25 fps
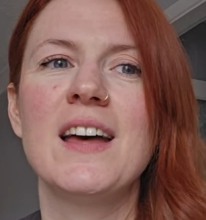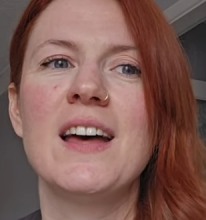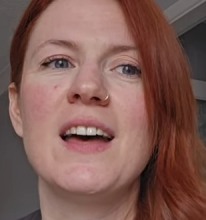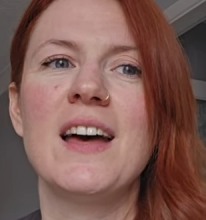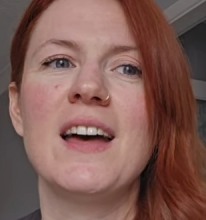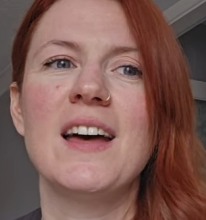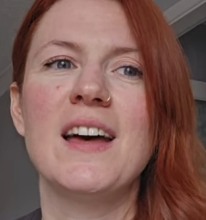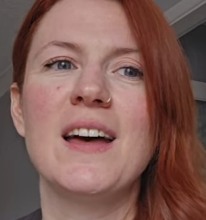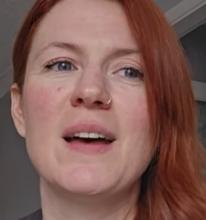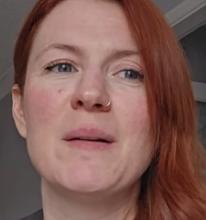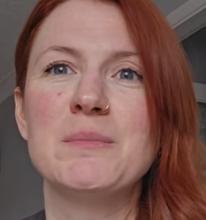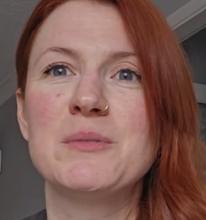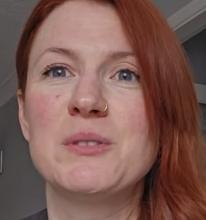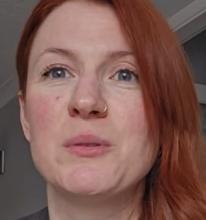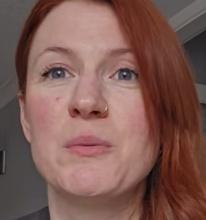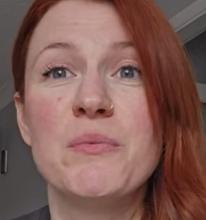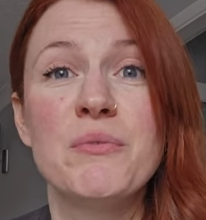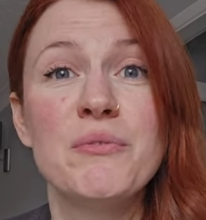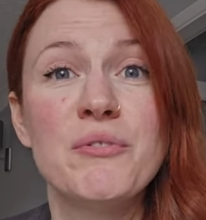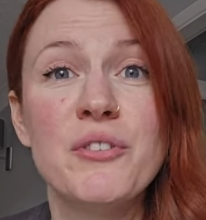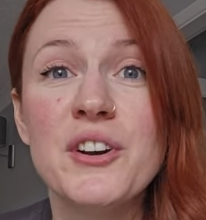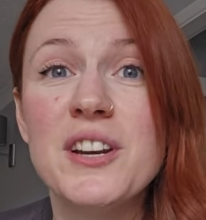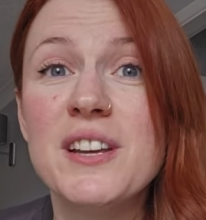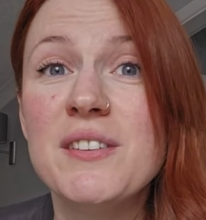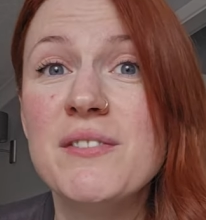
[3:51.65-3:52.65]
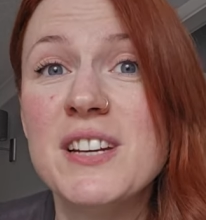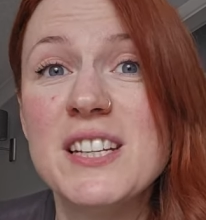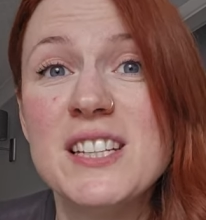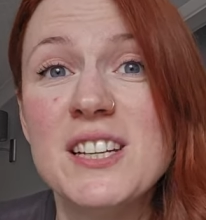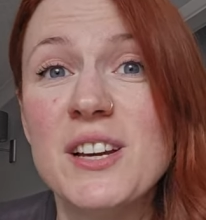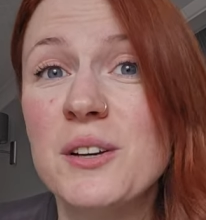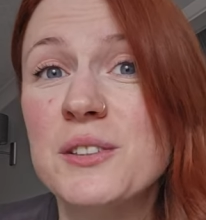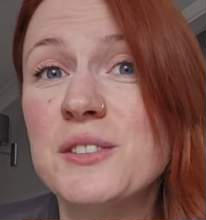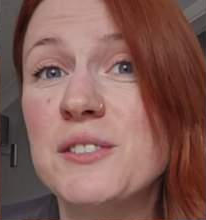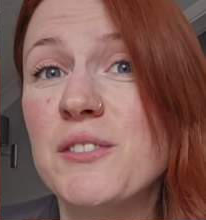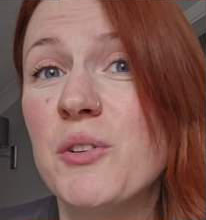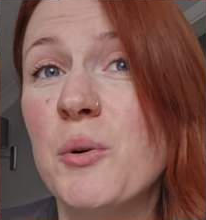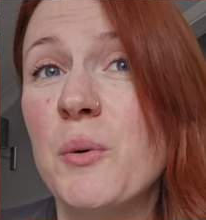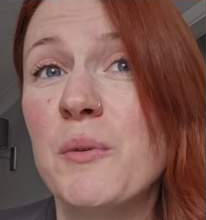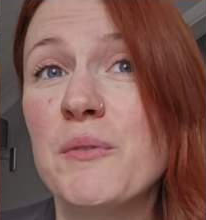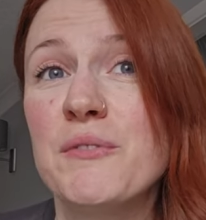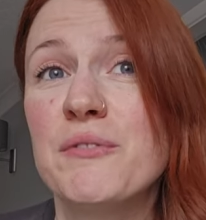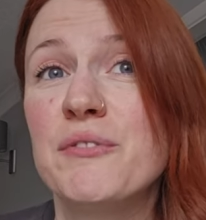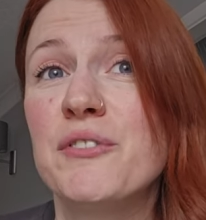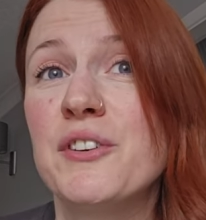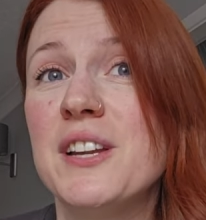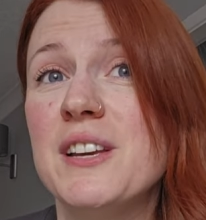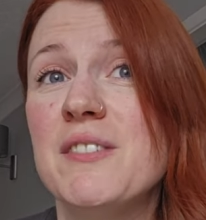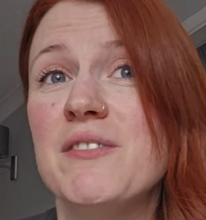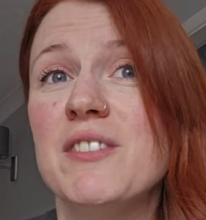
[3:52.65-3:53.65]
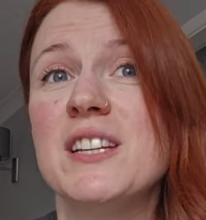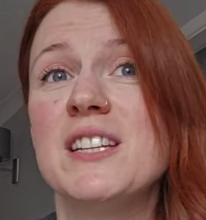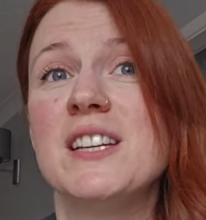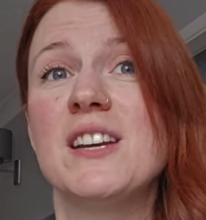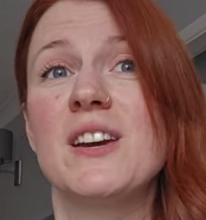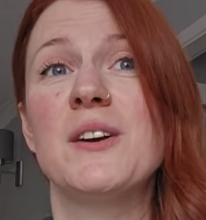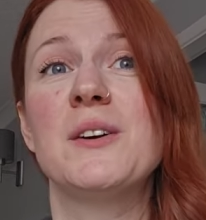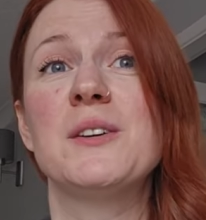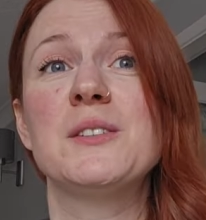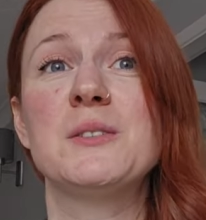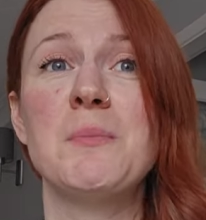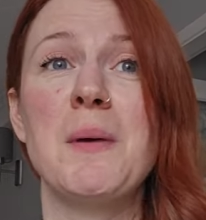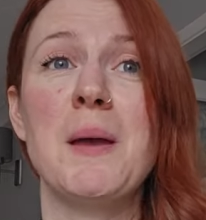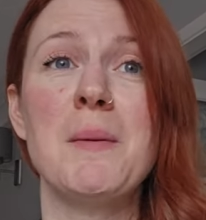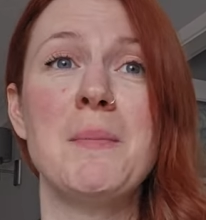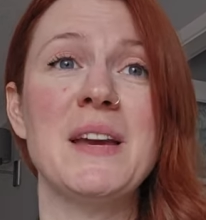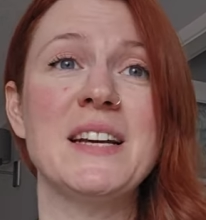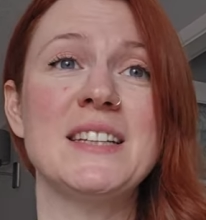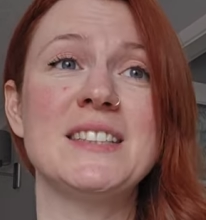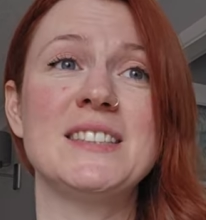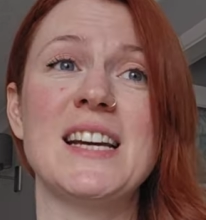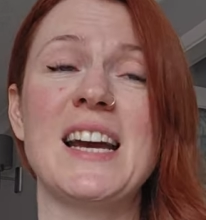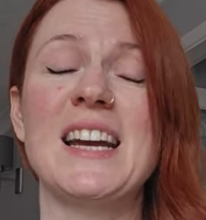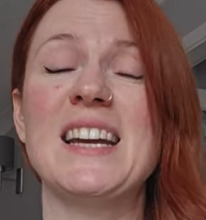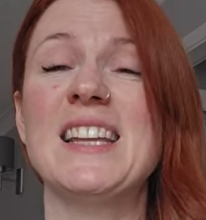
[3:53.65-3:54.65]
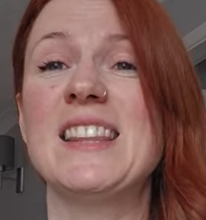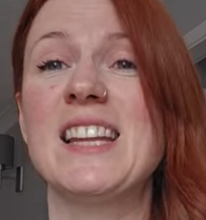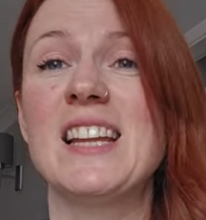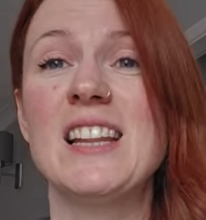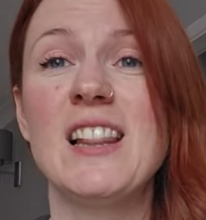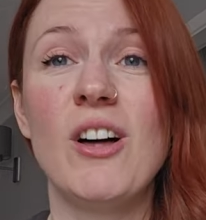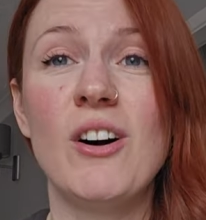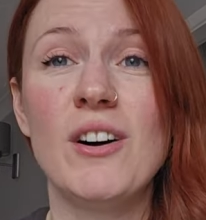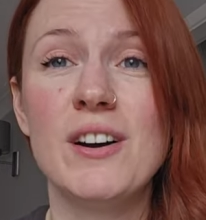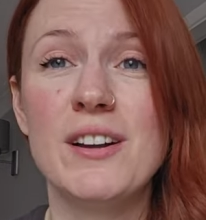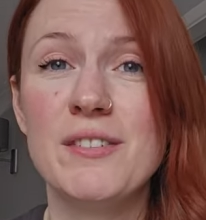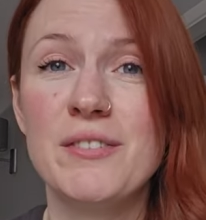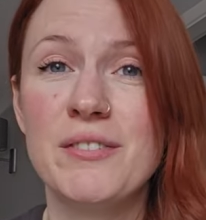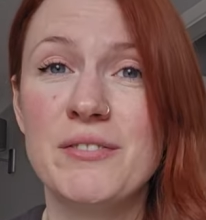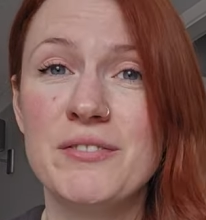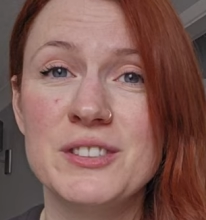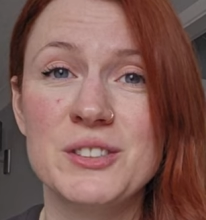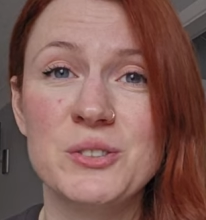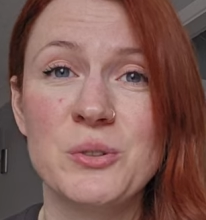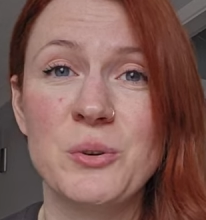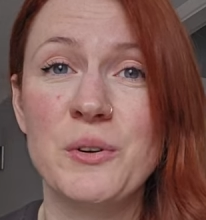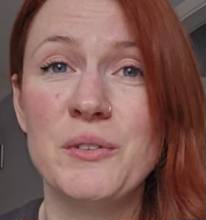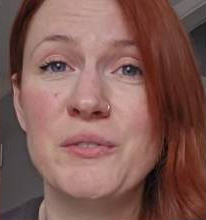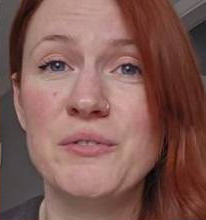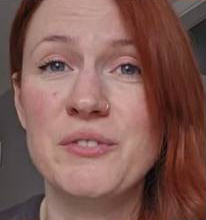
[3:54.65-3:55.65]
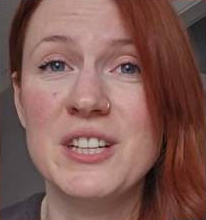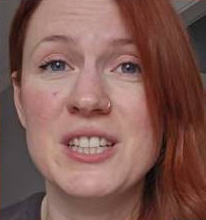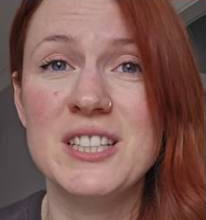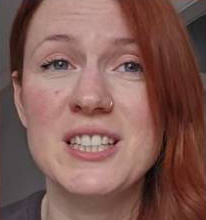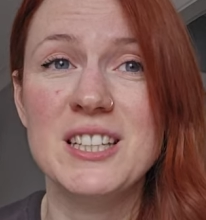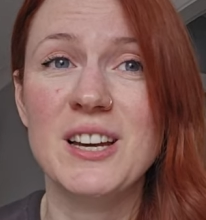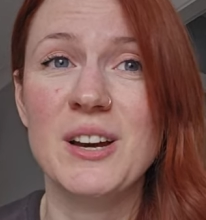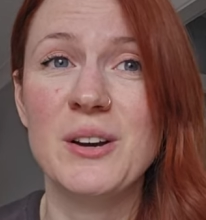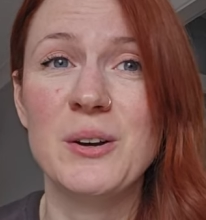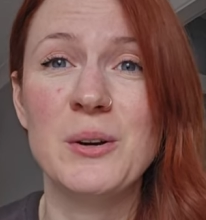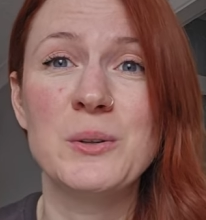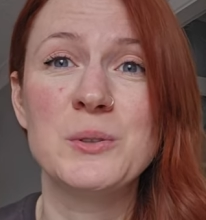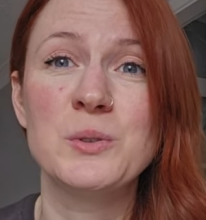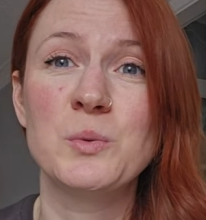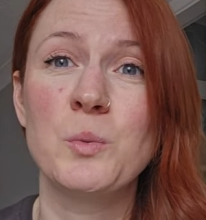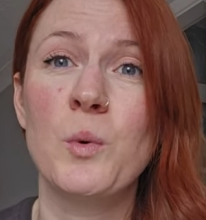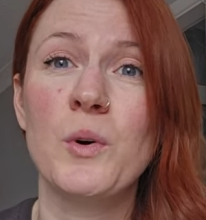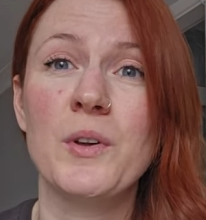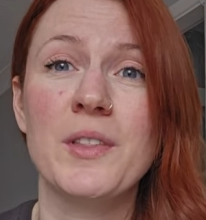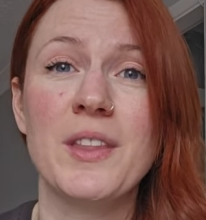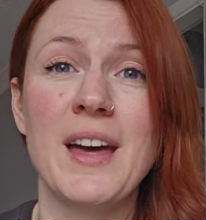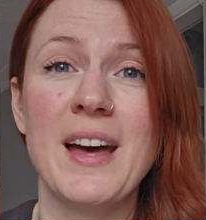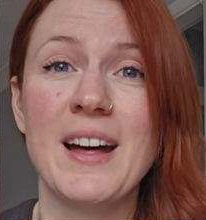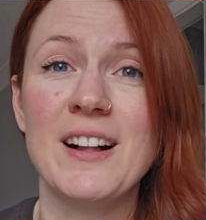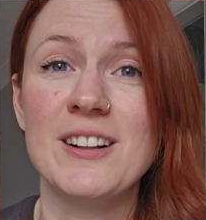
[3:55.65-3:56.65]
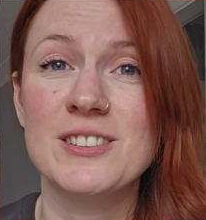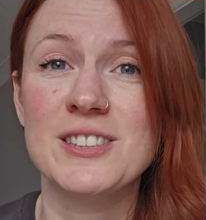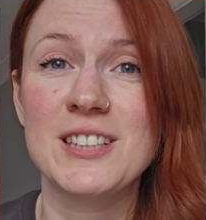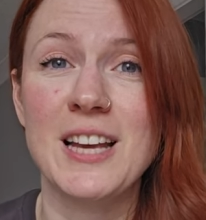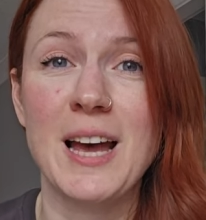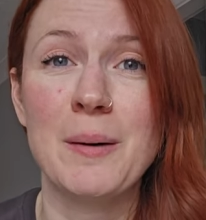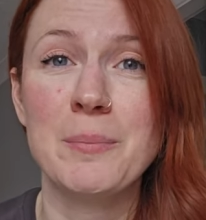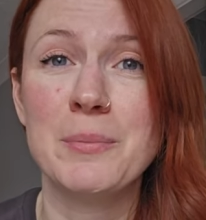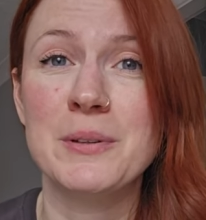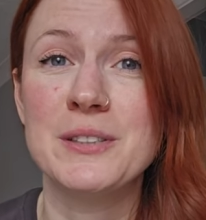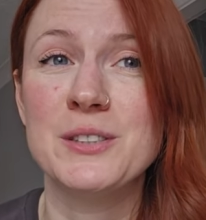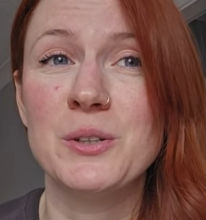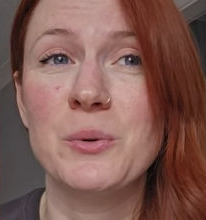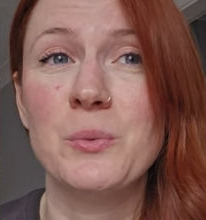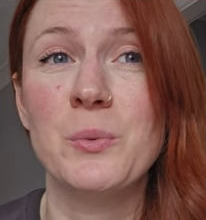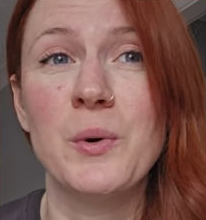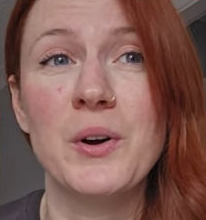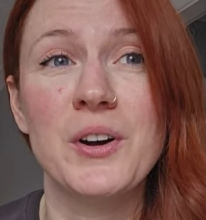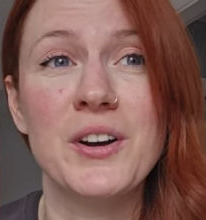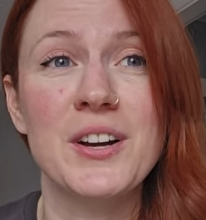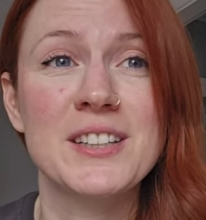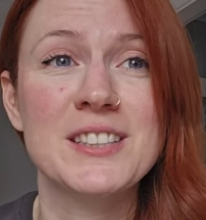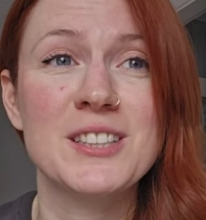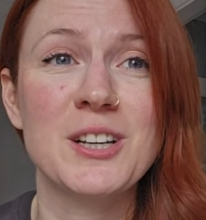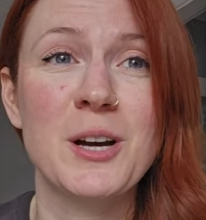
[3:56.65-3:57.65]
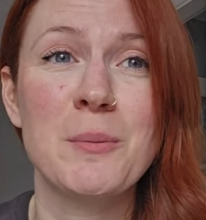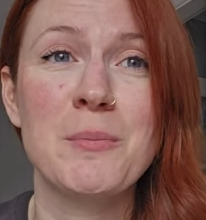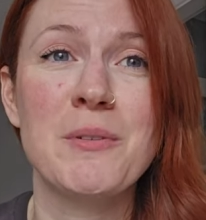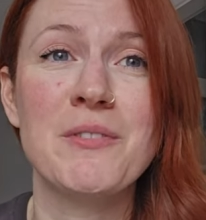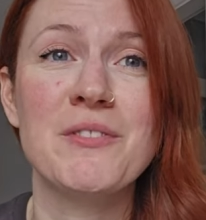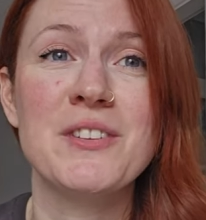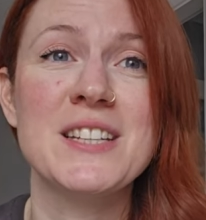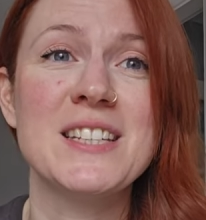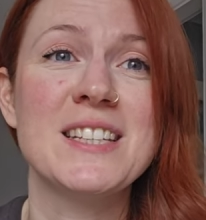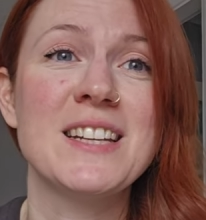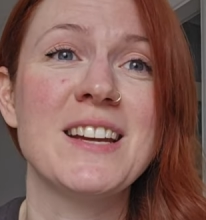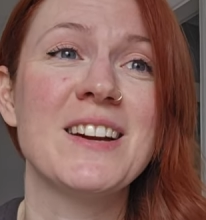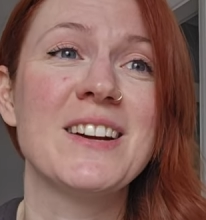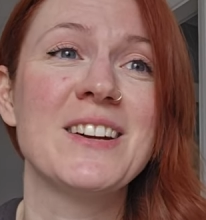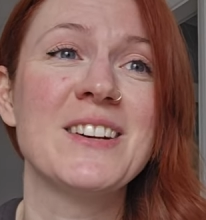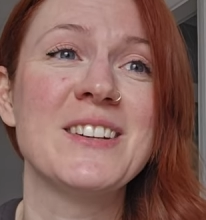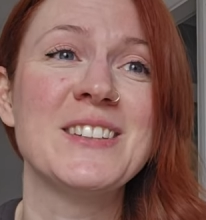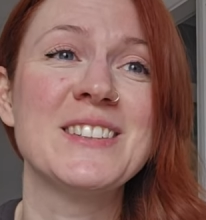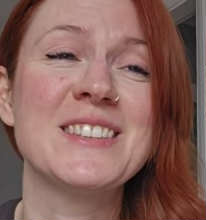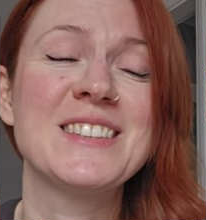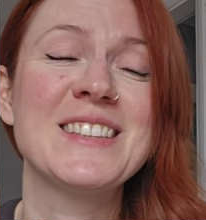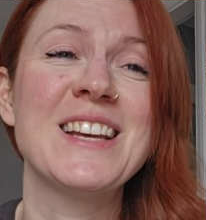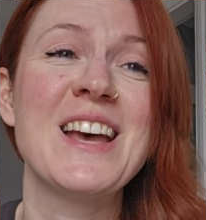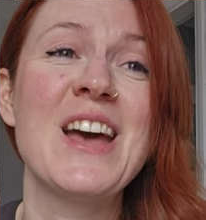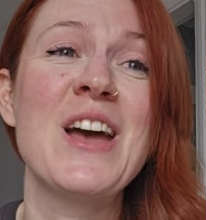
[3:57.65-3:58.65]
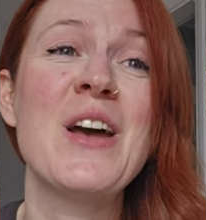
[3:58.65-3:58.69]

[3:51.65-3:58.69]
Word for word: Um, some funny videos if you want funny videos, maybe a day in the life sort of videos, what the hell's happened at work type of videos.